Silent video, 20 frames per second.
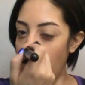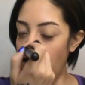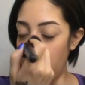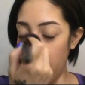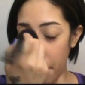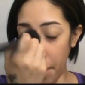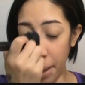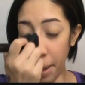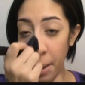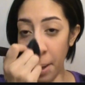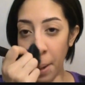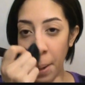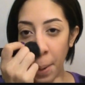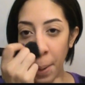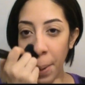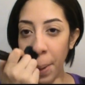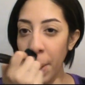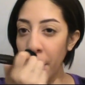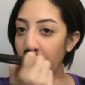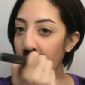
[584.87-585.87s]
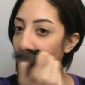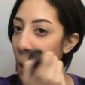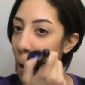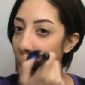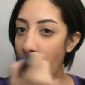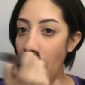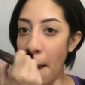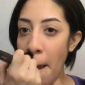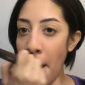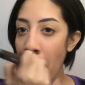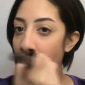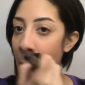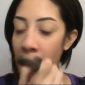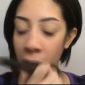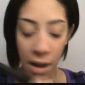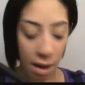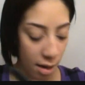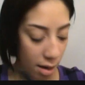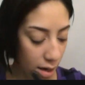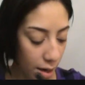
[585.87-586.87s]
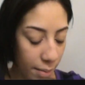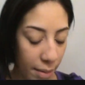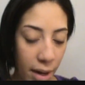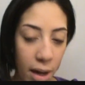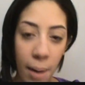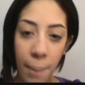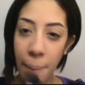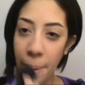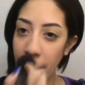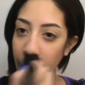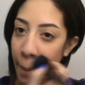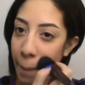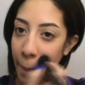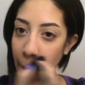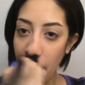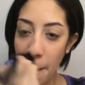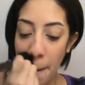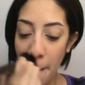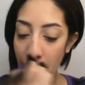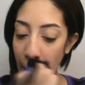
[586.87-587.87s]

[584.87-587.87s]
on my nose and on my upper lip.